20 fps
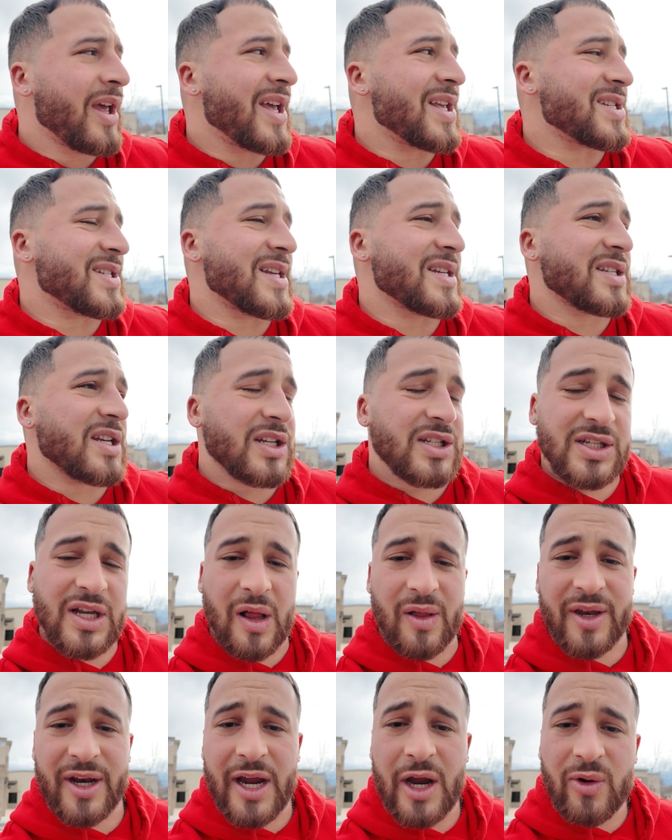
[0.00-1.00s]
Is this a
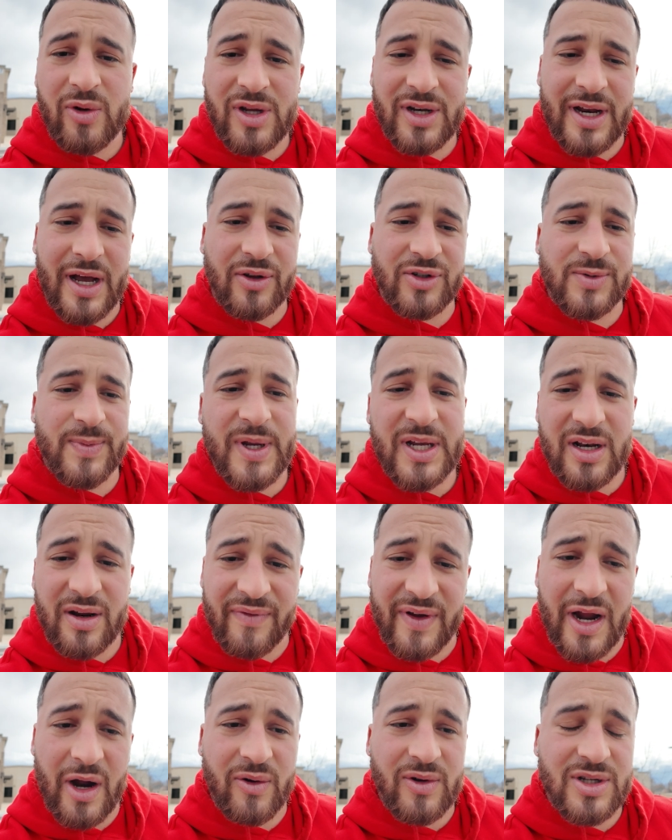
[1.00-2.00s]
solid area? Now, speaking
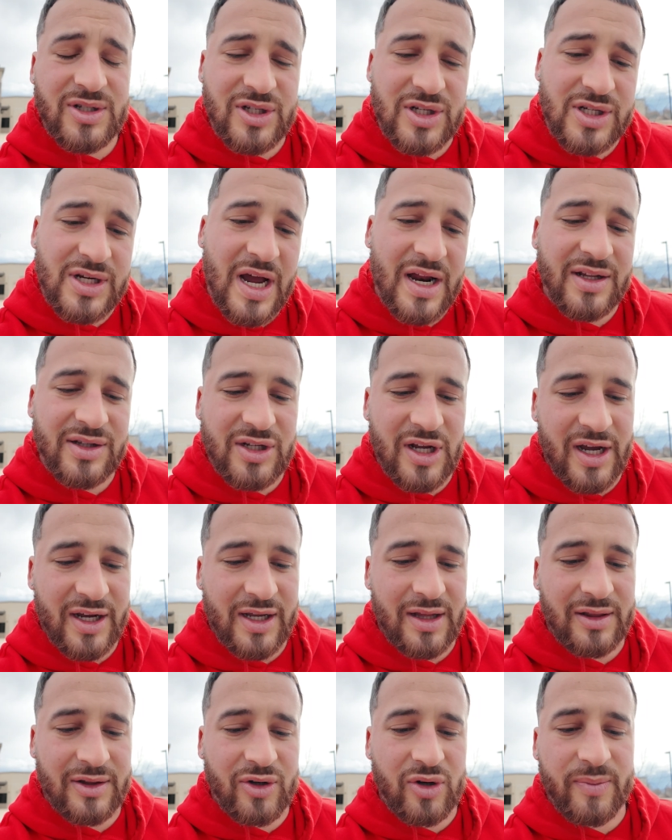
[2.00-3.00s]
of areas, let's kind of
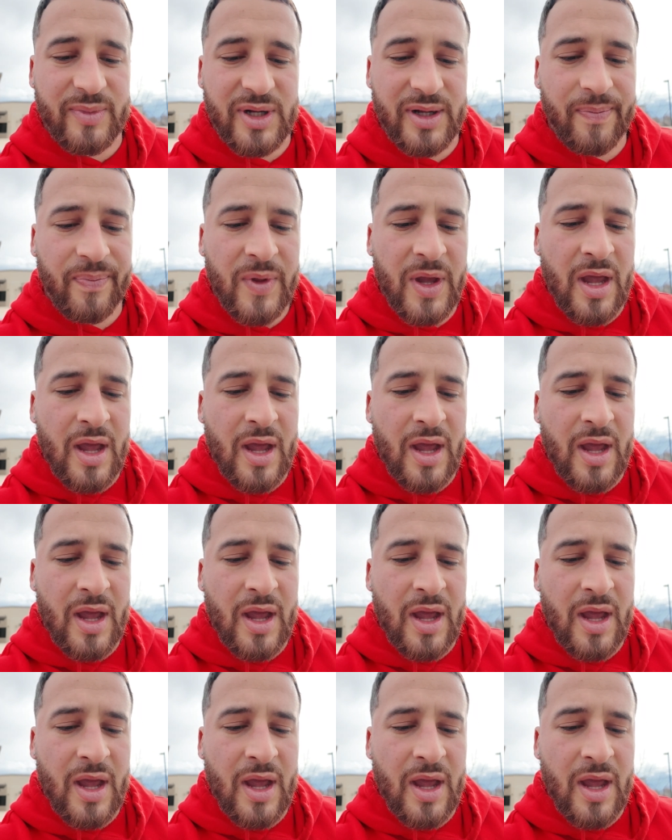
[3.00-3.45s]
talk a little bit